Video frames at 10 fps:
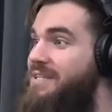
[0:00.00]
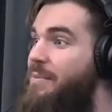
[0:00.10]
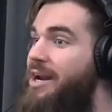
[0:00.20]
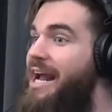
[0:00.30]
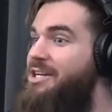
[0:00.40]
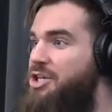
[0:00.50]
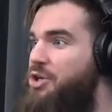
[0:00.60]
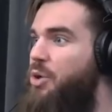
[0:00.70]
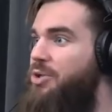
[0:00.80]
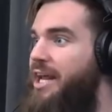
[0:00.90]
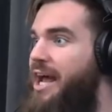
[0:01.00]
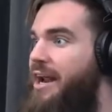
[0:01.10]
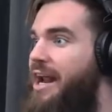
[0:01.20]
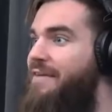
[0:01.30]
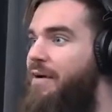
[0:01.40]
someone had actually called it out,
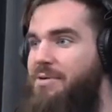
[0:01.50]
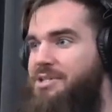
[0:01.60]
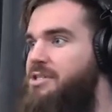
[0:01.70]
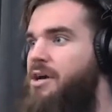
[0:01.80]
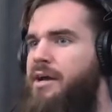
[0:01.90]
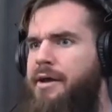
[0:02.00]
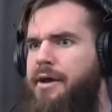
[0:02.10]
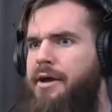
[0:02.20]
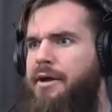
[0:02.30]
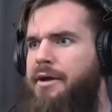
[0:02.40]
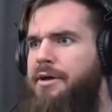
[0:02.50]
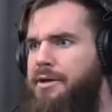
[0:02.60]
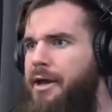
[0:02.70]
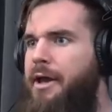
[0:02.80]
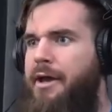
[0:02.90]
and everyone was just like,
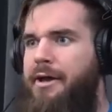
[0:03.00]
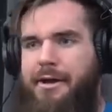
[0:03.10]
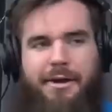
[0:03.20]
Yeah.